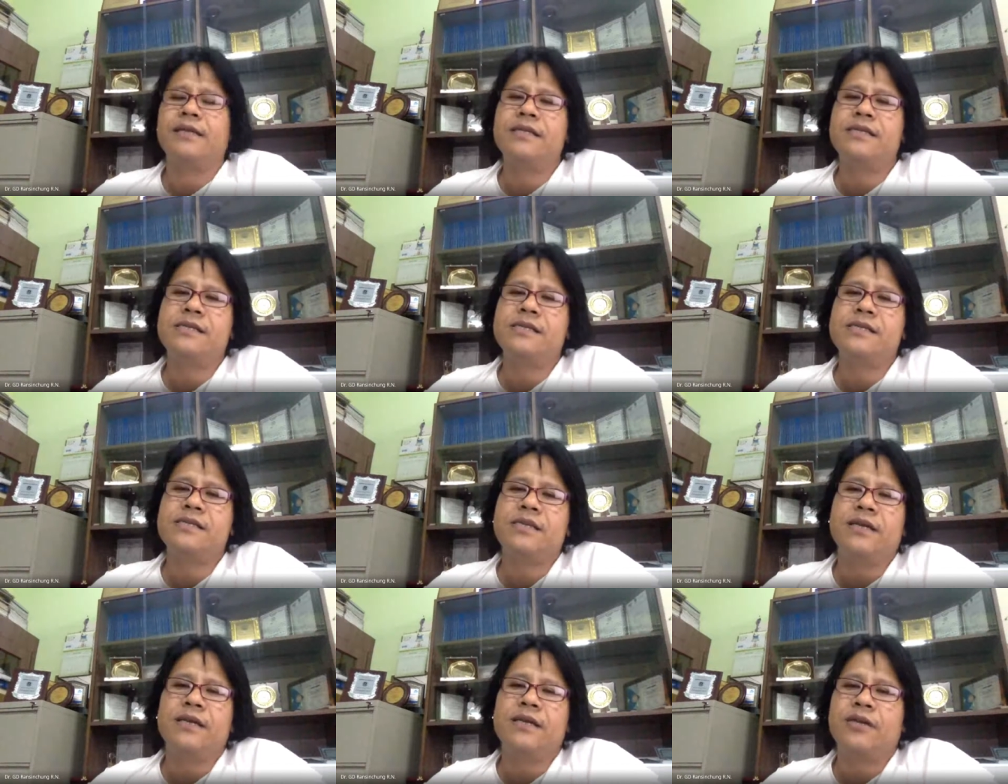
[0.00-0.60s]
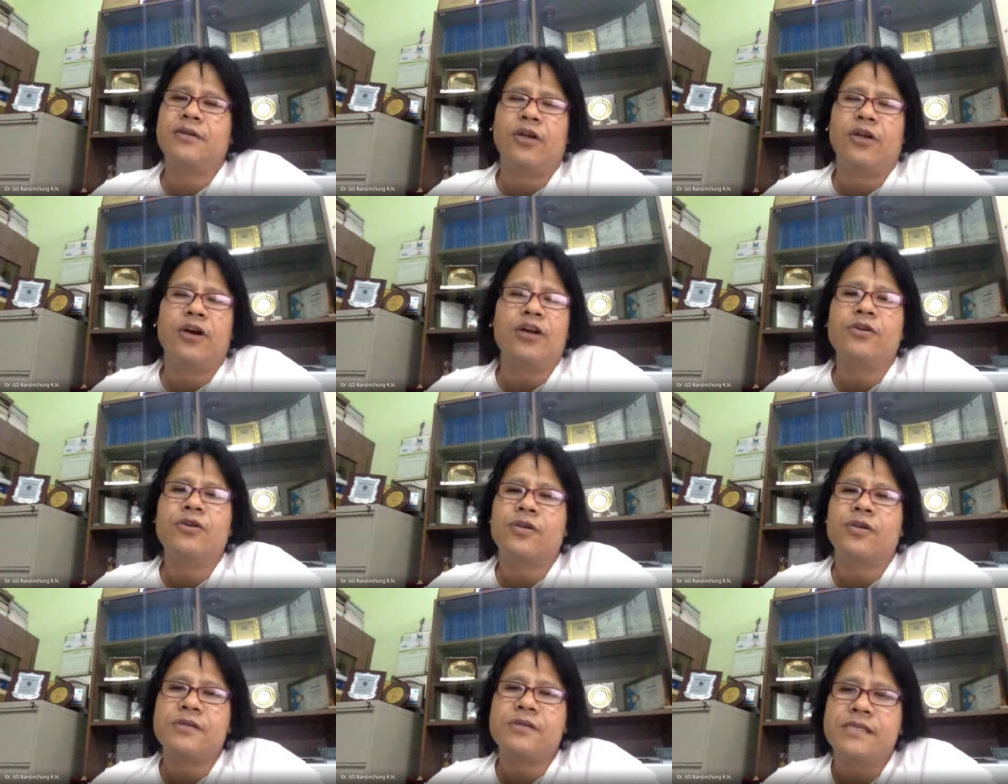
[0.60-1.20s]
This is the
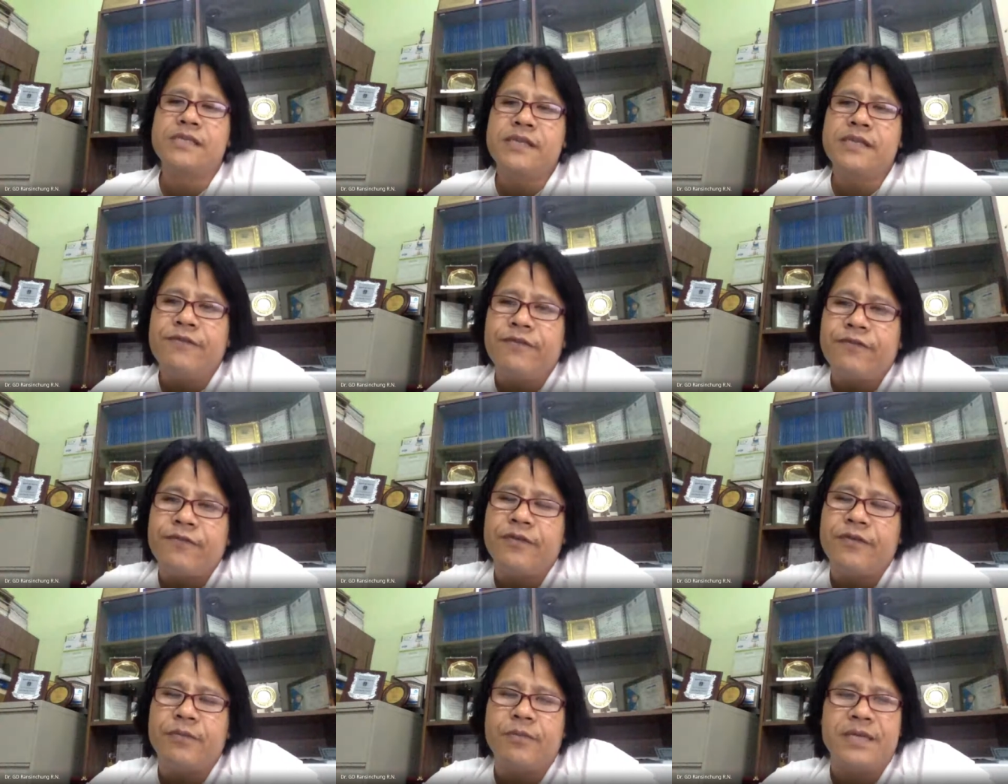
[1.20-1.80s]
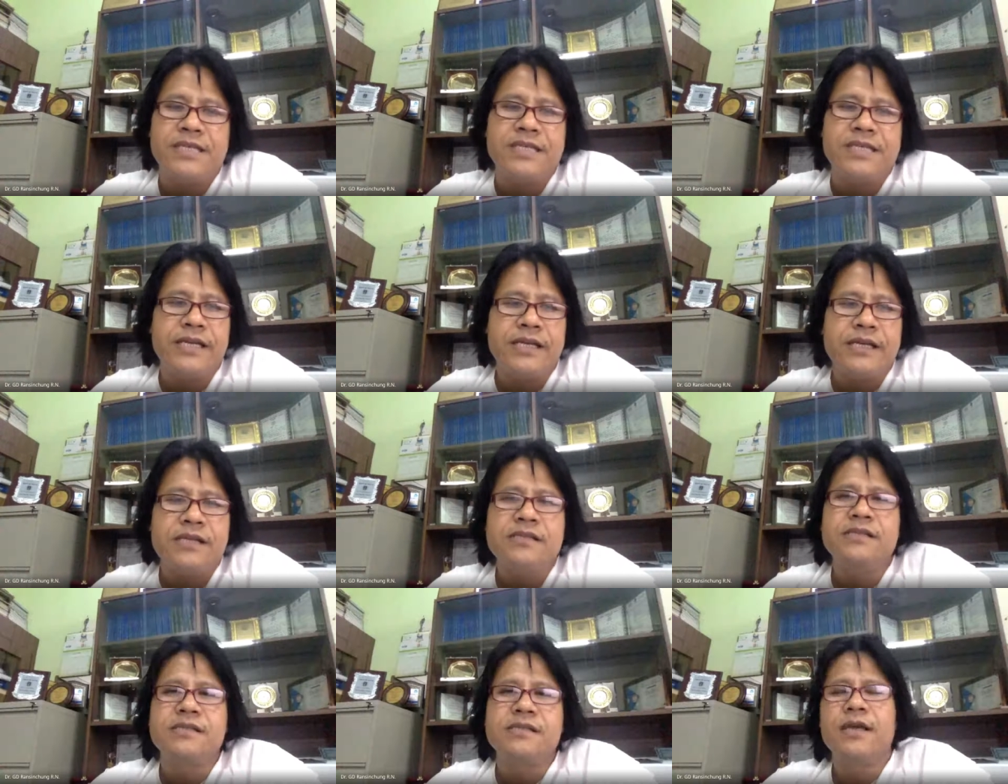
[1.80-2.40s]
non-corrosive
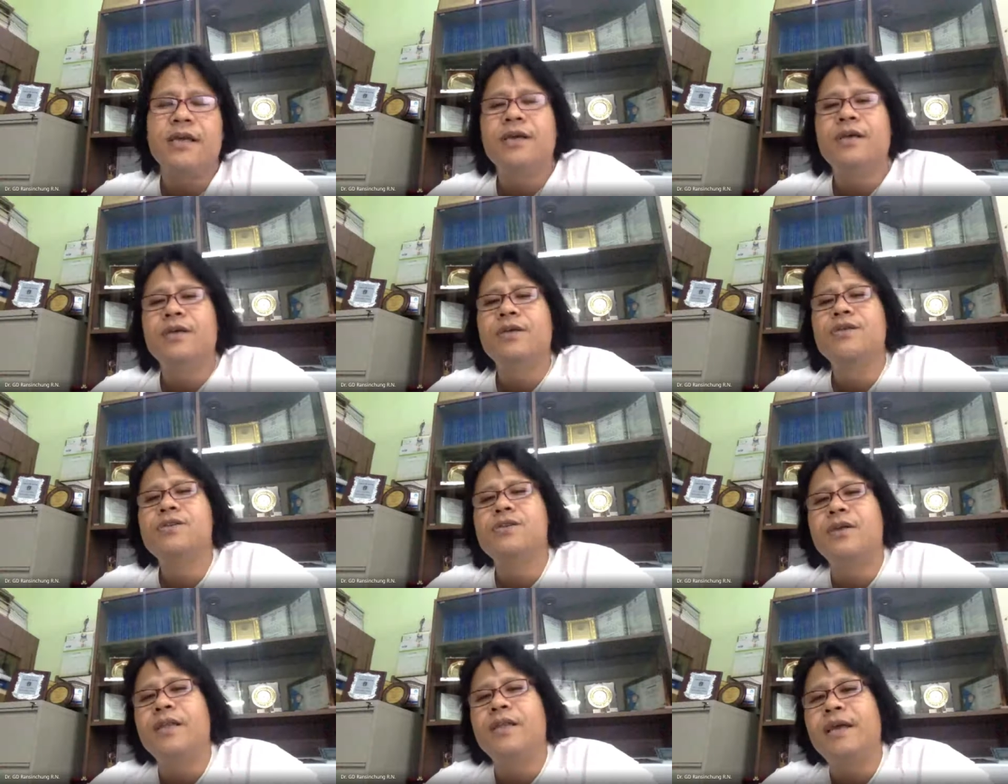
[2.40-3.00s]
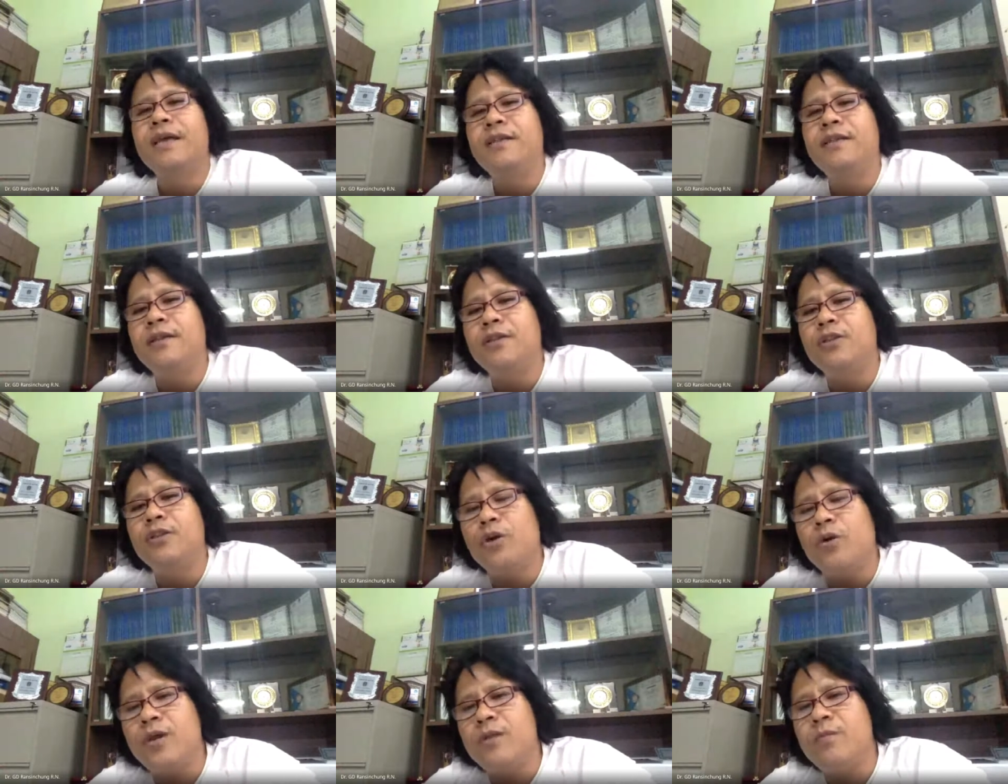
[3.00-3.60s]
materials, so that the
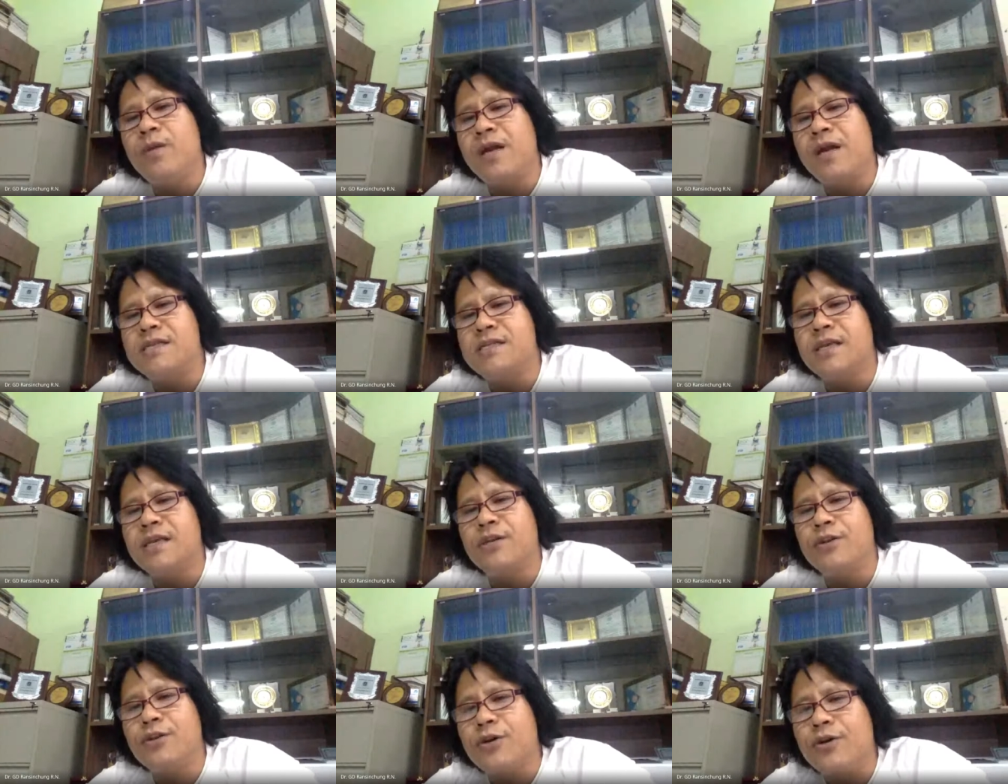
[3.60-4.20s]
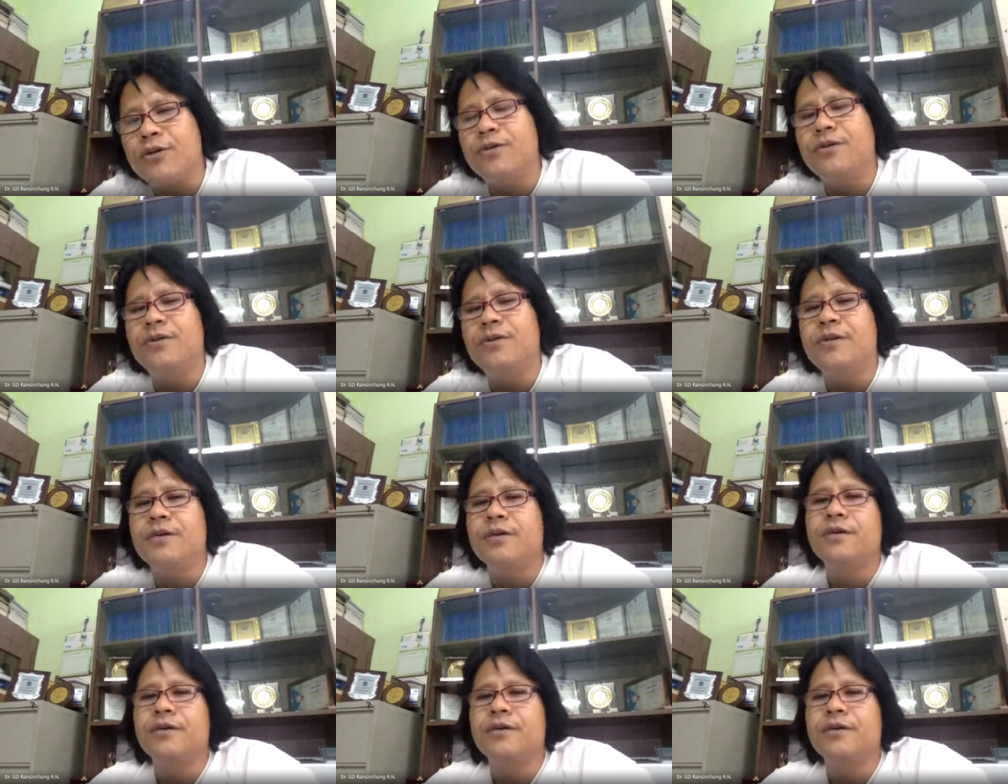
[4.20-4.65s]
dowel bars are not